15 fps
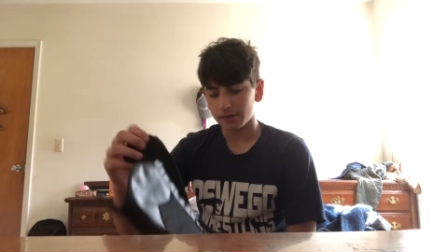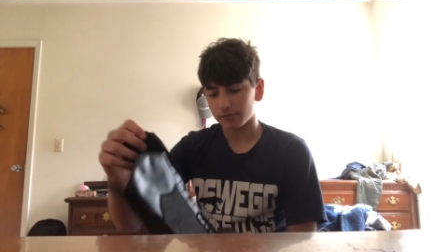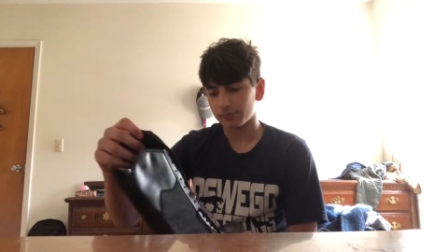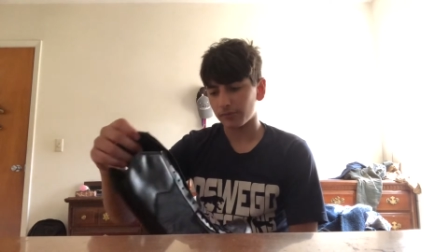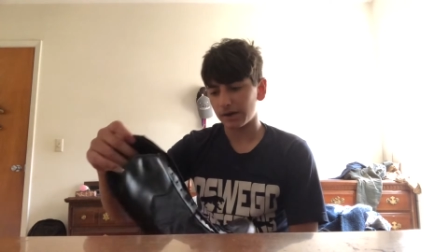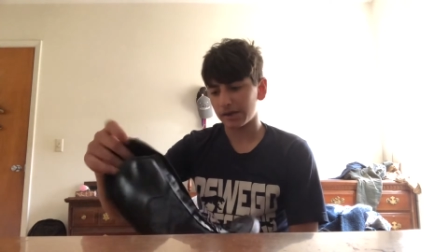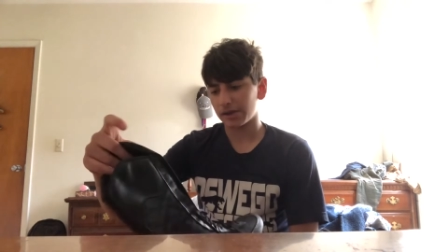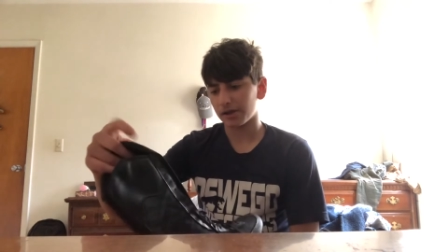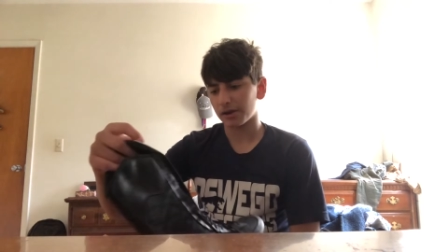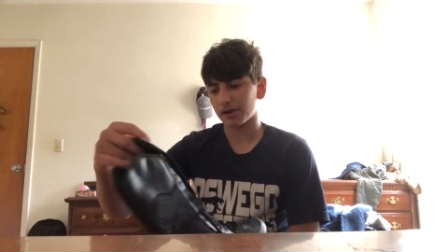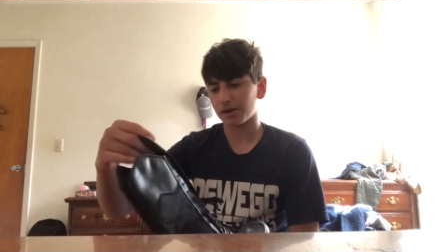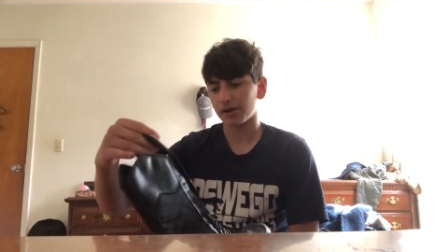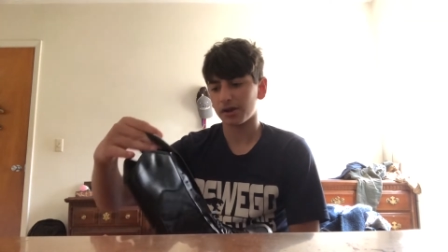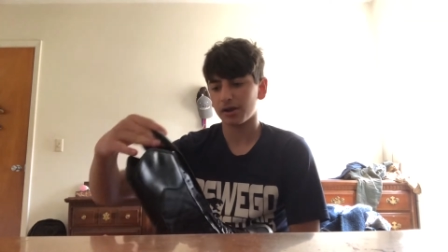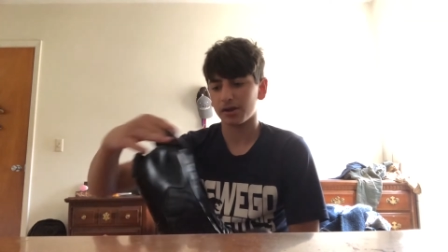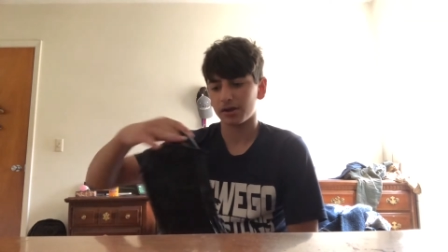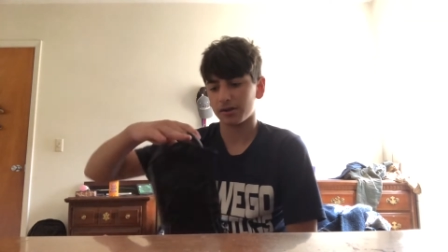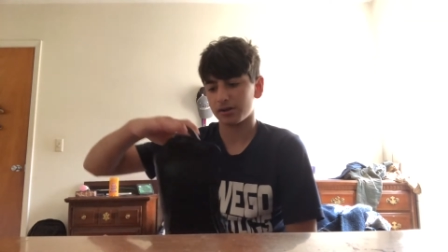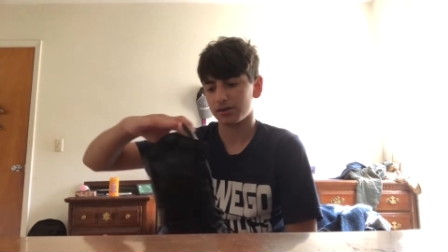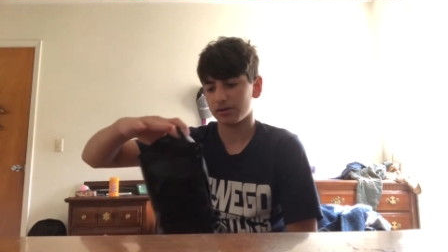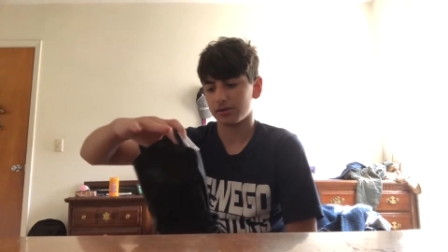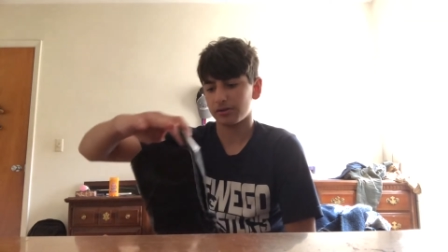right here,
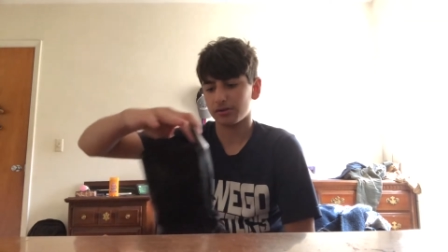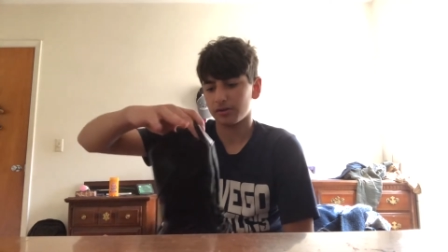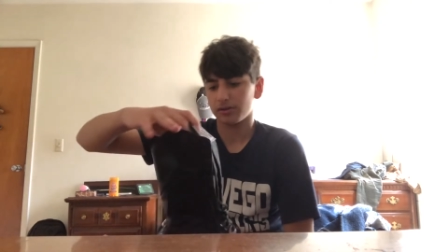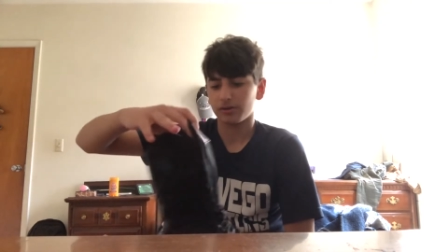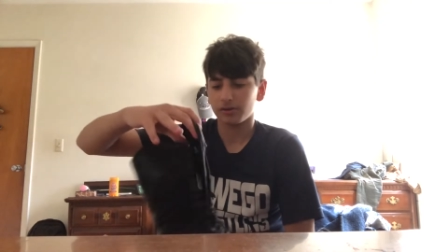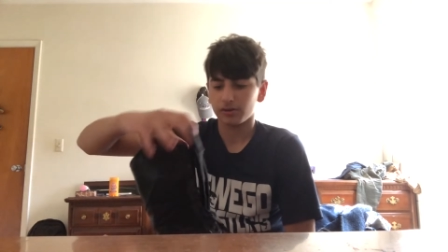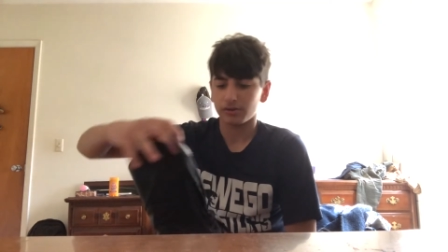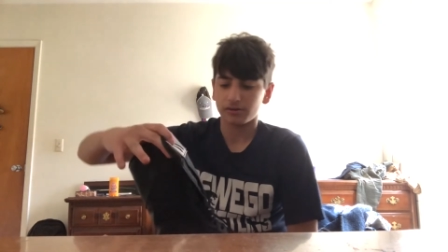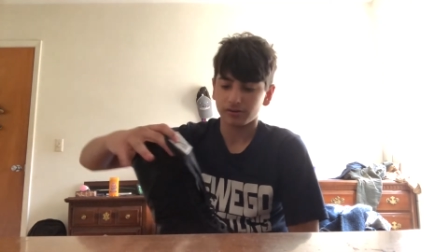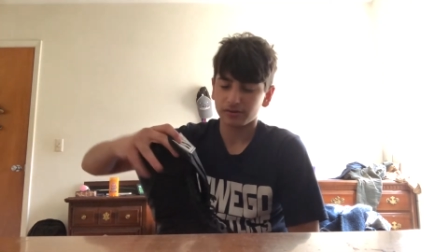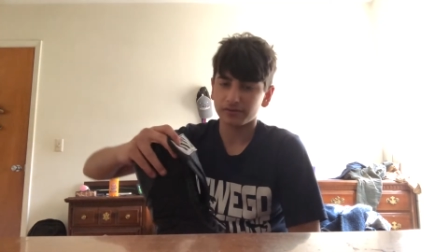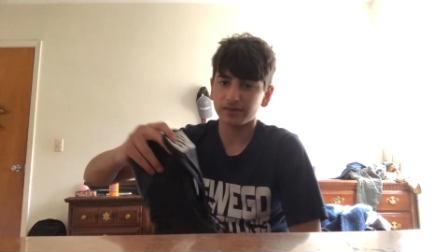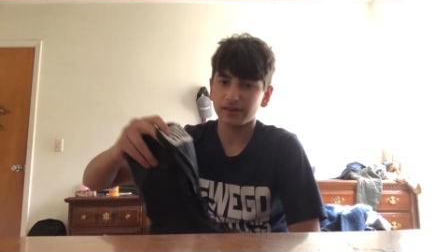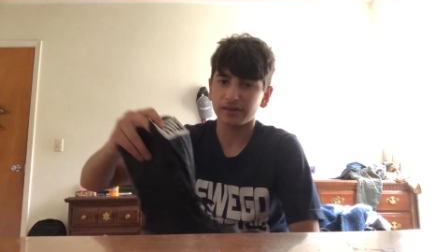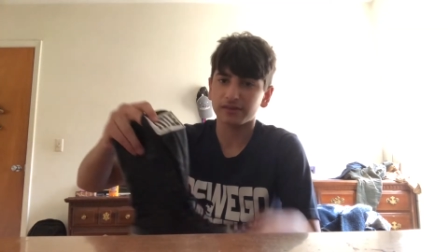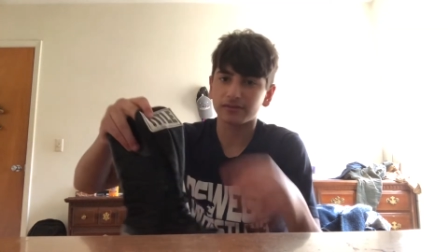you can see